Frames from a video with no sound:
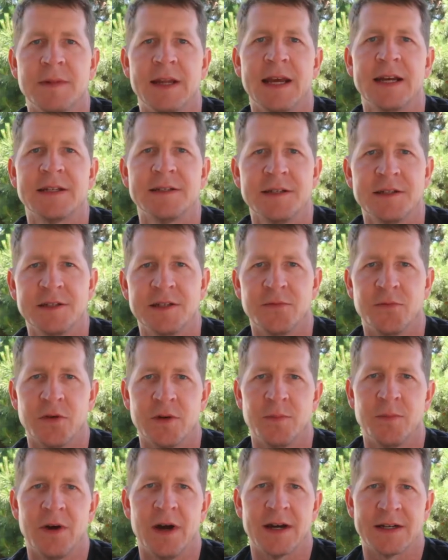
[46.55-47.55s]
Next is the
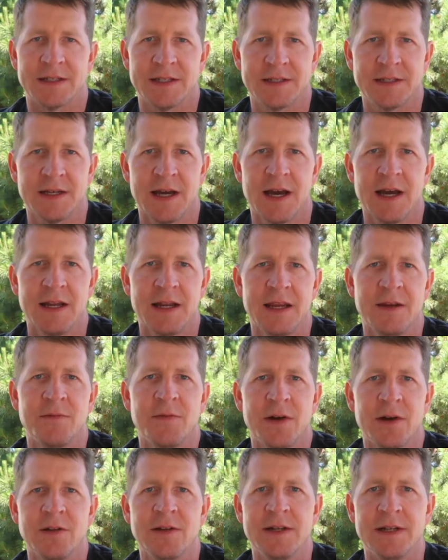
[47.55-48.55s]
foot box. It's got a
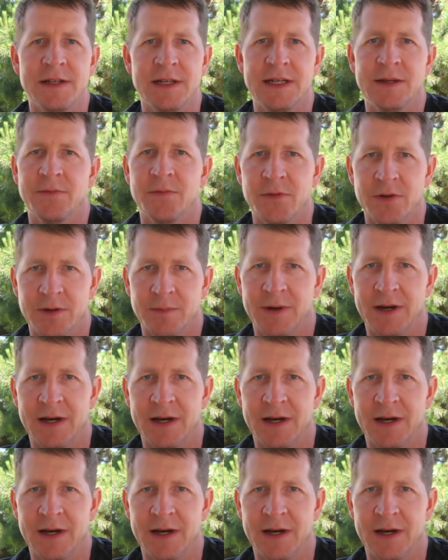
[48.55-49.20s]
fairly deep foot